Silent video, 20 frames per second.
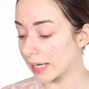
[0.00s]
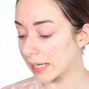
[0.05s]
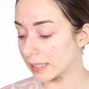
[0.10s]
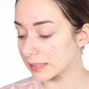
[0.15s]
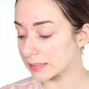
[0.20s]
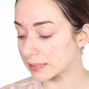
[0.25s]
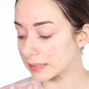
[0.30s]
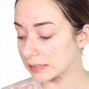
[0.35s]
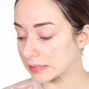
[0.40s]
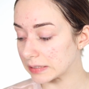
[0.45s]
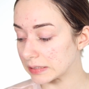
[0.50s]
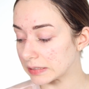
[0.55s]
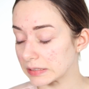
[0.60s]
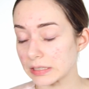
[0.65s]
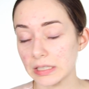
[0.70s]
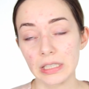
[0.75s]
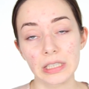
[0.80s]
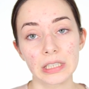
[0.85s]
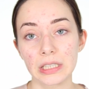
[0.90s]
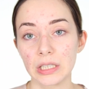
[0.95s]
it,
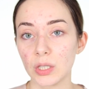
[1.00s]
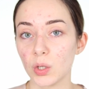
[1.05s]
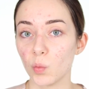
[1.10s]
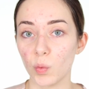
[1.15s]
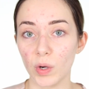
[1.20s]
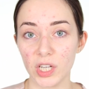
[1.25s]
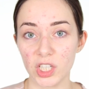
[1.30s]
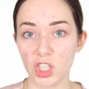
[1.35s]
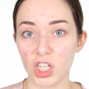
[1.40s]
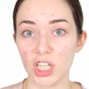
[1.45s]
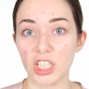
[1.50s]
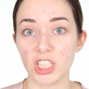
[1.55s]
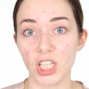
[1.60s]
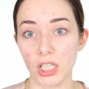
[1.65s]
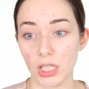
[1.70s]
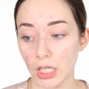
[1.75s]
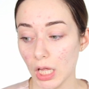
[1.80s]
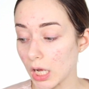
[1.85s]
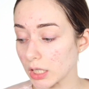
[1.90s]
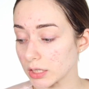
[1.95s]
which is a
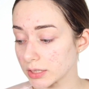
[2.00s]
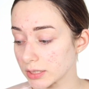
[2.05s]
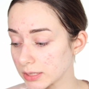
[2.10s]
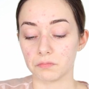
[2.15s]
lot.